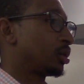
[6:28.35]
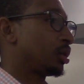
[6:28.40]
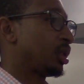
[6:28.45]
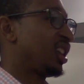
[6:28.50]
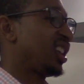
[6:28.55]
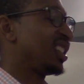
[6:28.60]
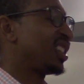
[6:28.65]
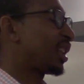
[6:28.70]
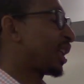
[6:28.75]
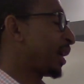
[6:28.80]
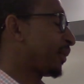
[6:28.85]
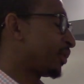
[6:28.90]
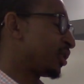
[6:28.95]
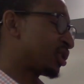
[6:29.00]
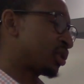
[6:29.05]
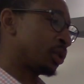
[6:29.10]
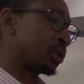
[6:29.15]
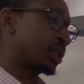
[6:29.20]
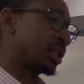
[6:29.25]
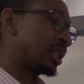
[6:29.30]
And life
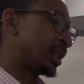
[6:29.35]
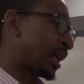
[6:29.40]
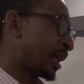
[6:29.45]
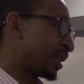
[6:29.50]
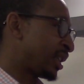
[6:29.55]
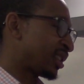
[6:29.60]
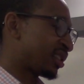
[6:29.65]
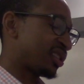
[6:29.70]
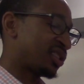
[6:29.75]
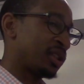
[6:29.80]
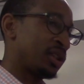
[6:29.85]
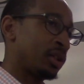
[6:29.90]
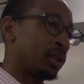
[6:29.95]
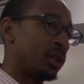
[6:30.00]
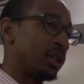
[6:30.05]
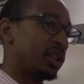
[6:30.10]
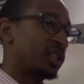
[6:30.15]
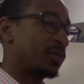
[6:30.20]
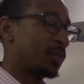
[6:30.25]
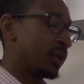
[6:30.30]
insurance is not
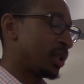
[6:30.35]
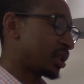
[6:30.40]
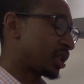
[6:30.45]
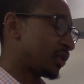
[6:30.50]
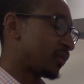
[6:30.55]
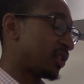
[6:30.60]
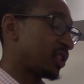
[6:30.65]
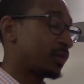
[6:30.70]
necessarily expensive,